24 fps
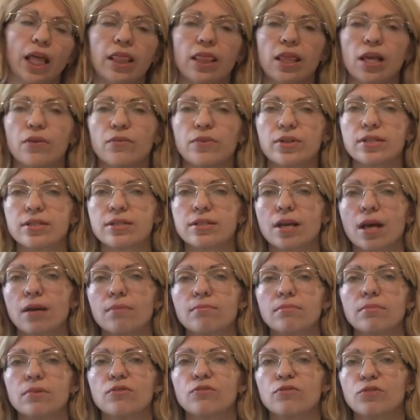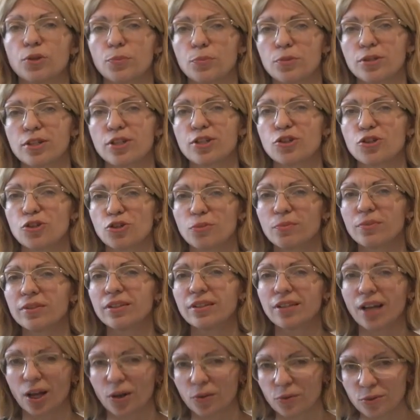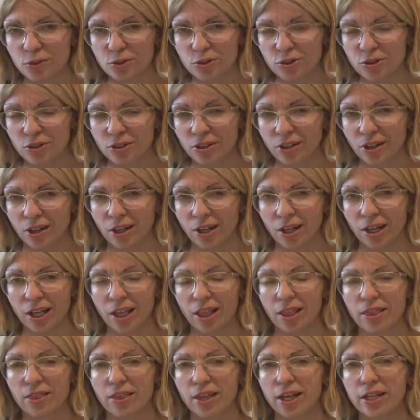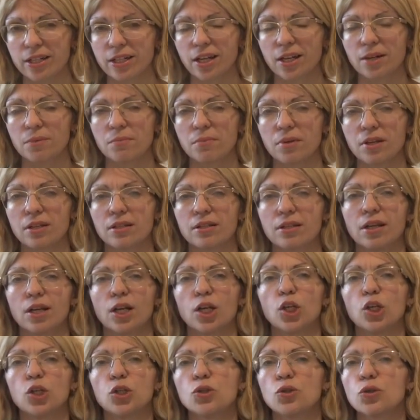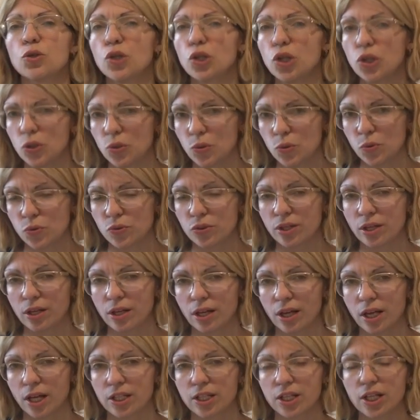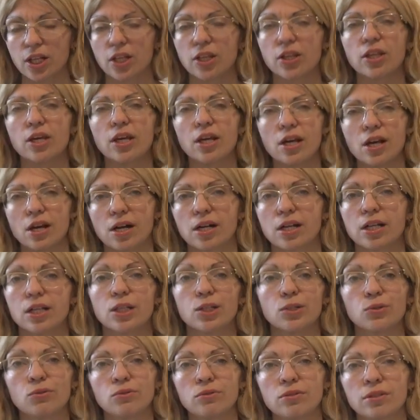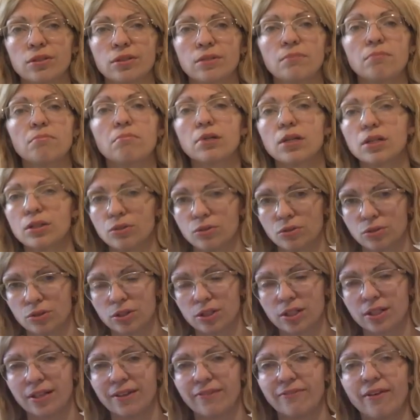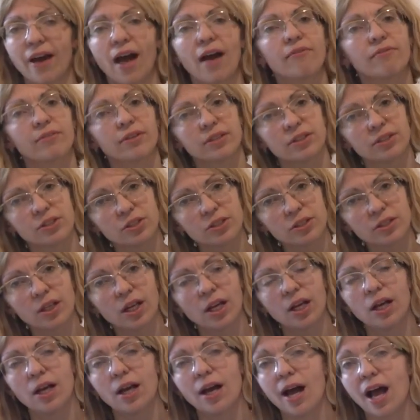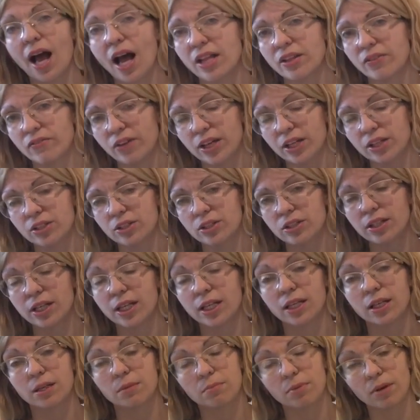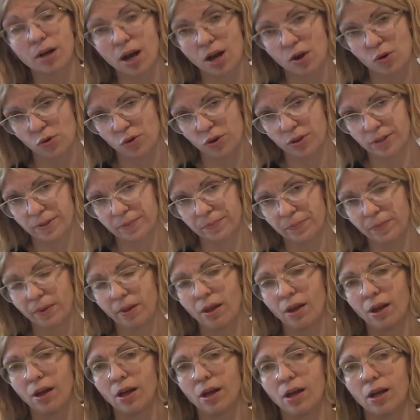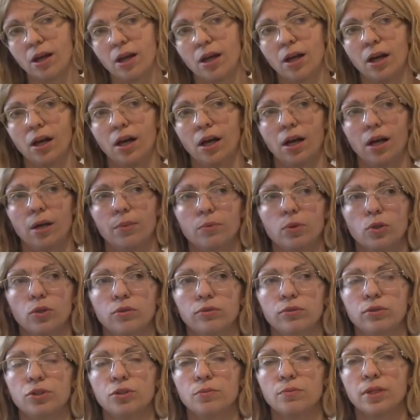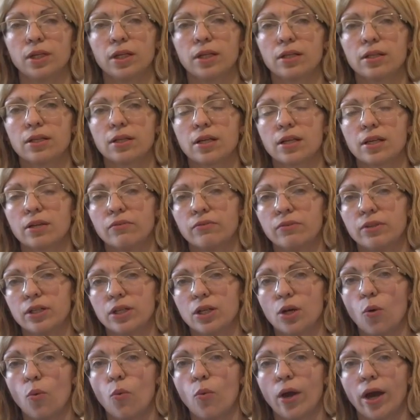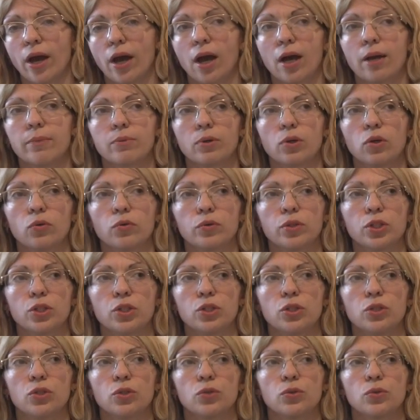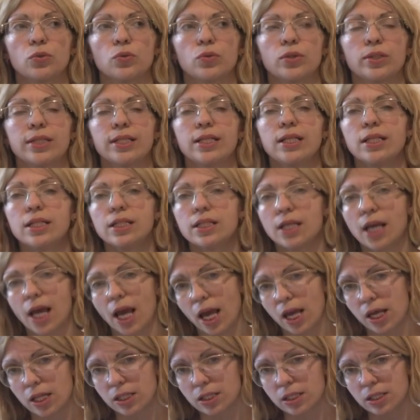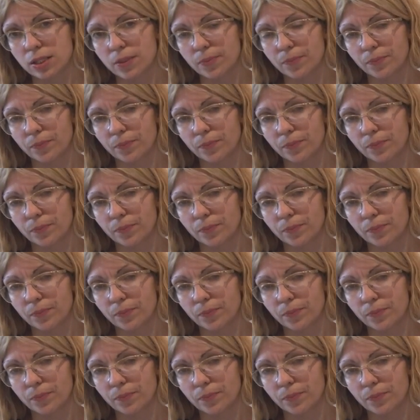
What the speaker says: there are some verbs in German language that can mean to use, and they are nutzen, benutzen, verwenden, anwenden, und gebrauchen. I'm going to make another video where I'm going to details